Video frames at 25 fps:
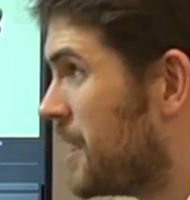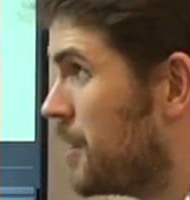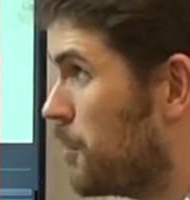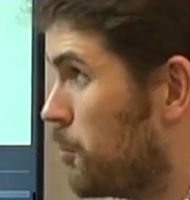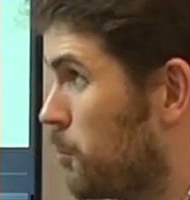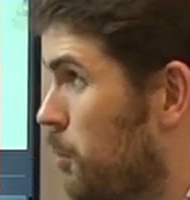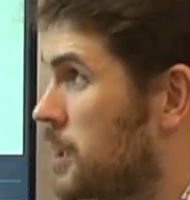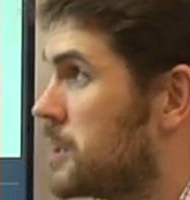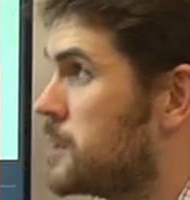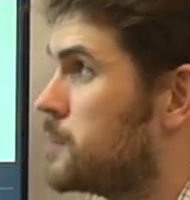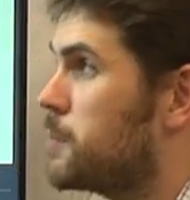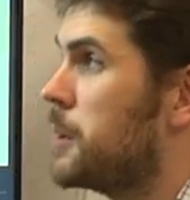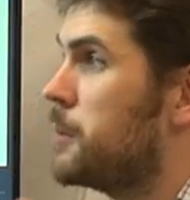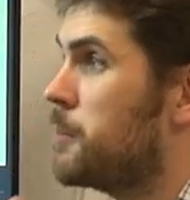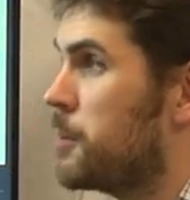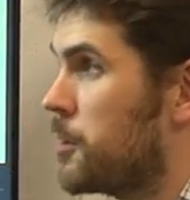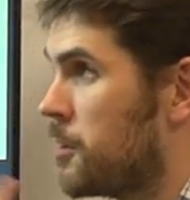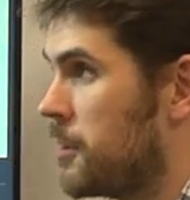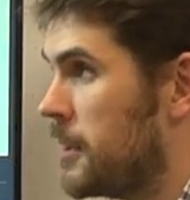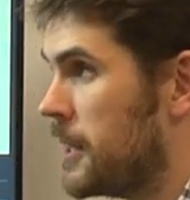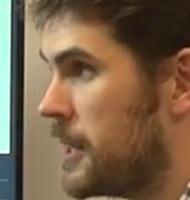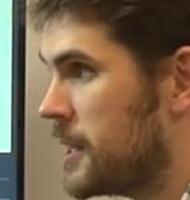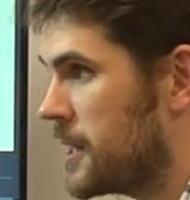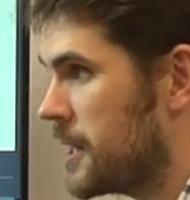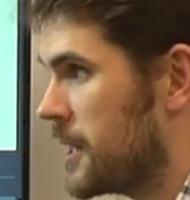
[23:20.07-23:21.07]
Once people
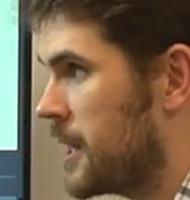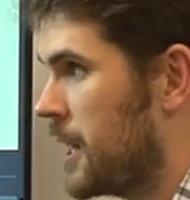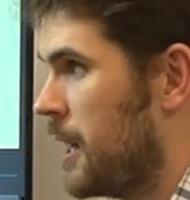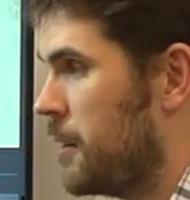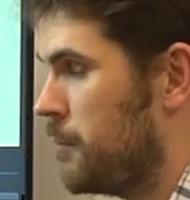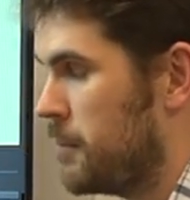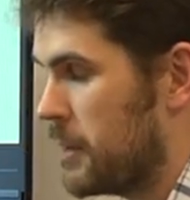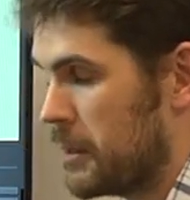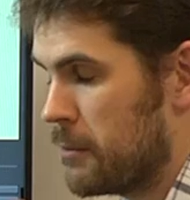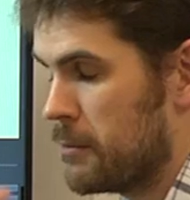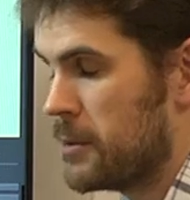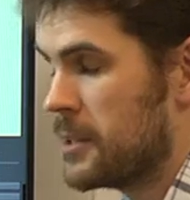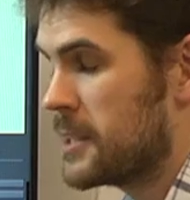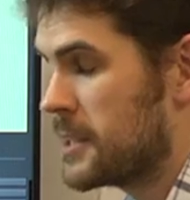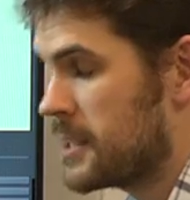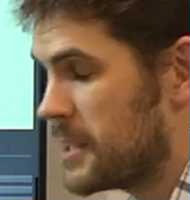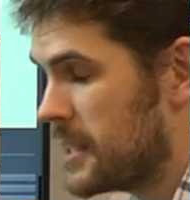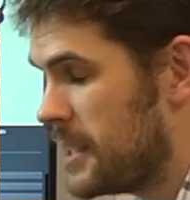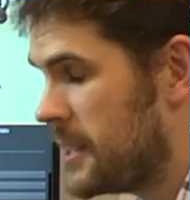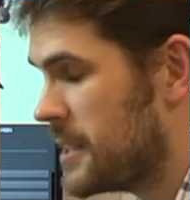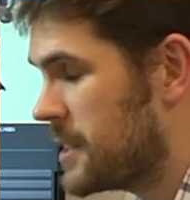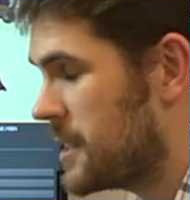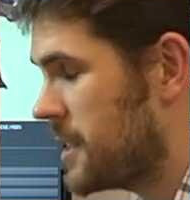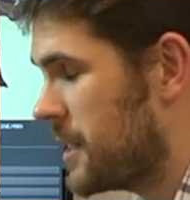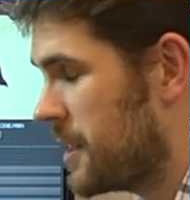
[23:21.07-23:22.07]
are in the game, they will
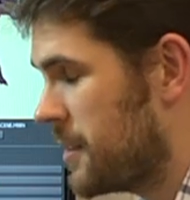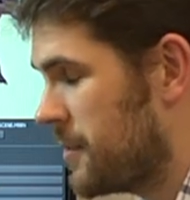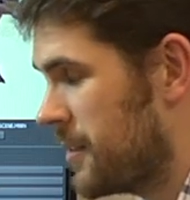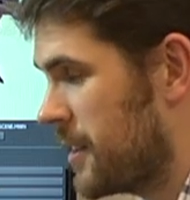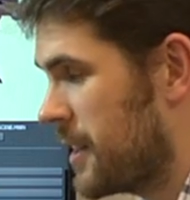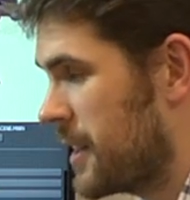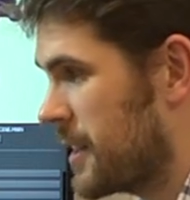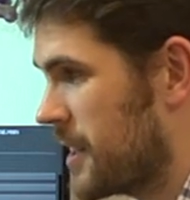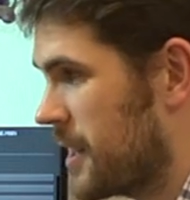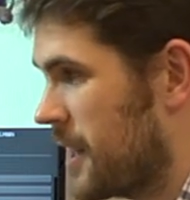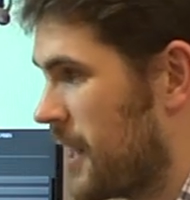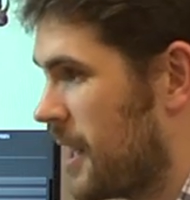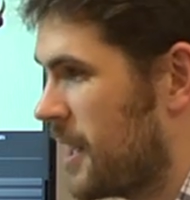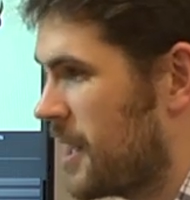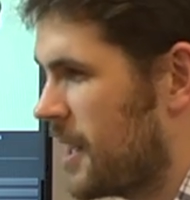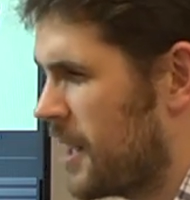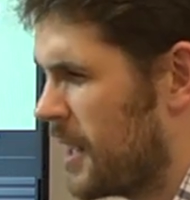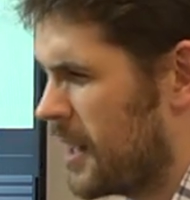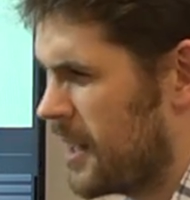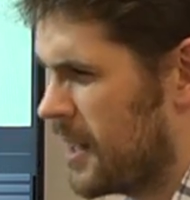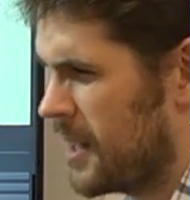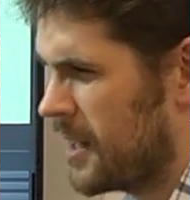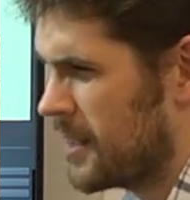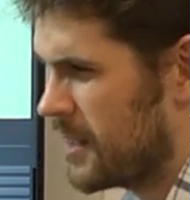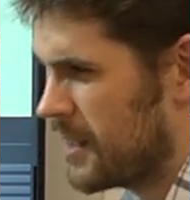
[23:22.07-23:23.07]
see stuff like that.
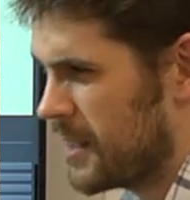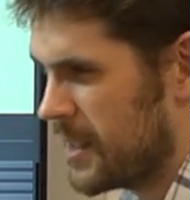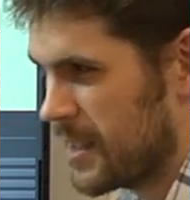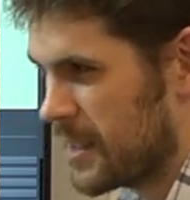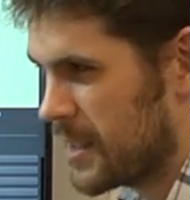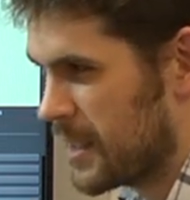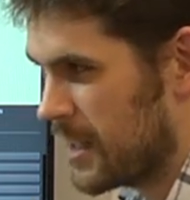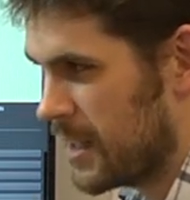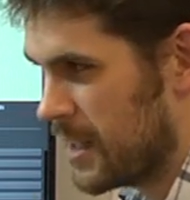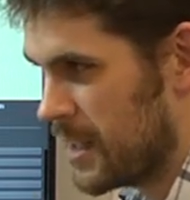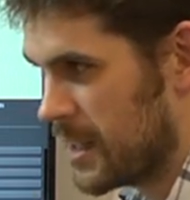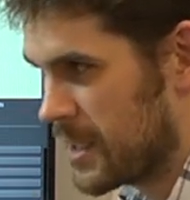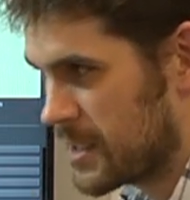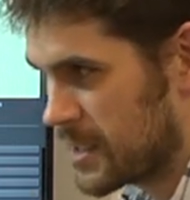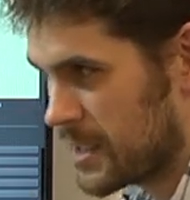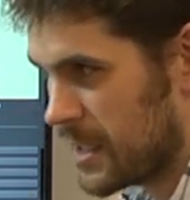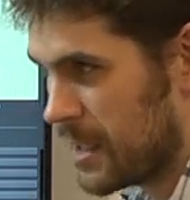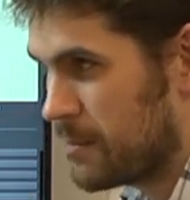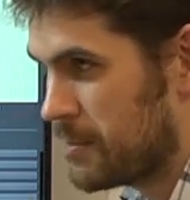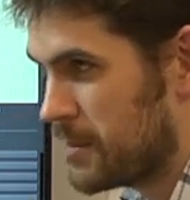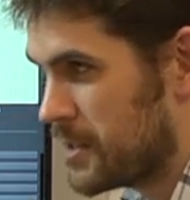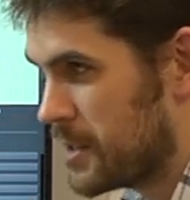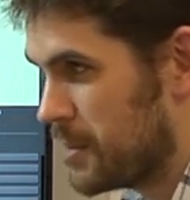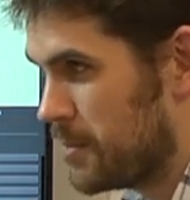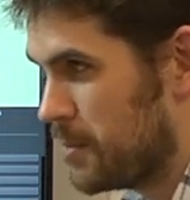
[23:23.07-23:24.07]
And I think they'll
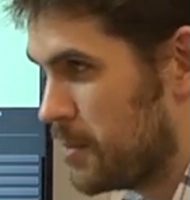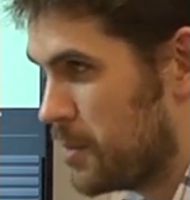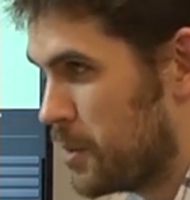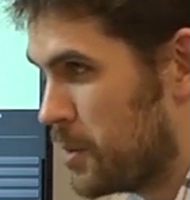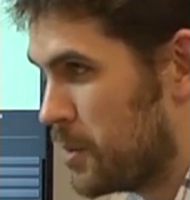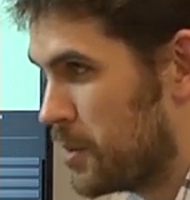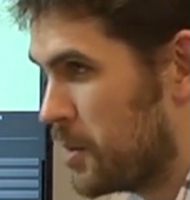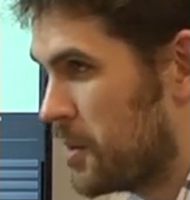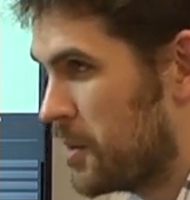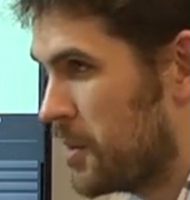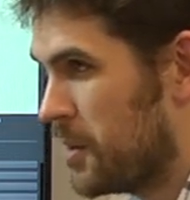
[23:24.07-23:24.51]
accept it more.